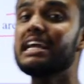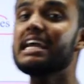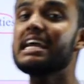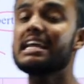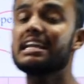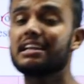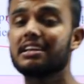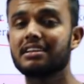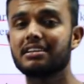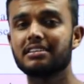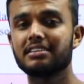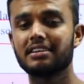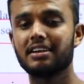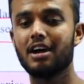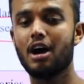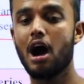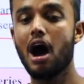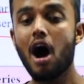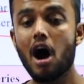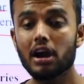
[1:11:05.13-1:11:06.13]
in
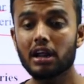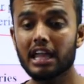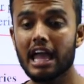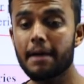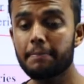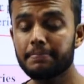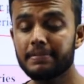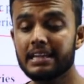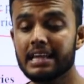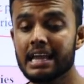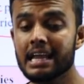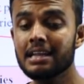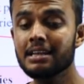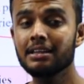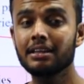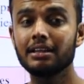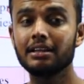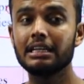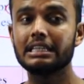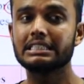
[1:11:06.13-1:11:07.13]
or kept
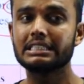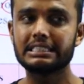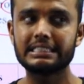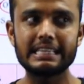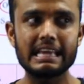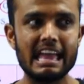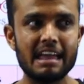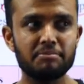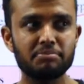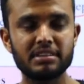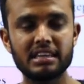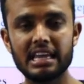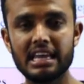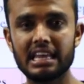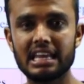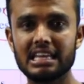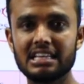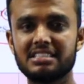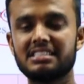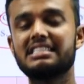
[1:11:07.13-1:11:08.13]
in same
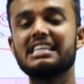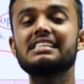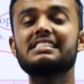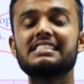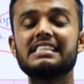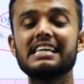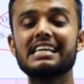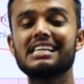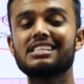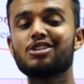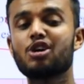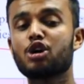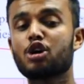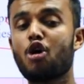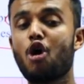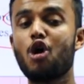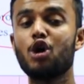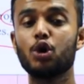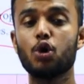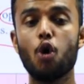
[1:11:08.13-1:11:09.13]
series. This series are
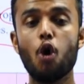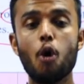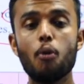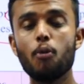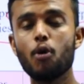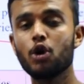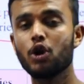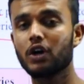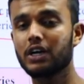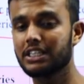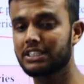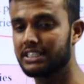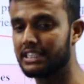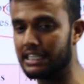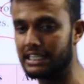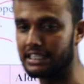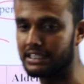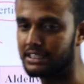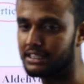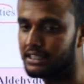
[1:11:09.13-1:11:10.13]
called homologous
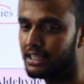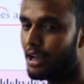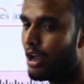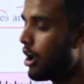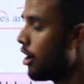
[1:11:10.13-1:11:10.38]
series.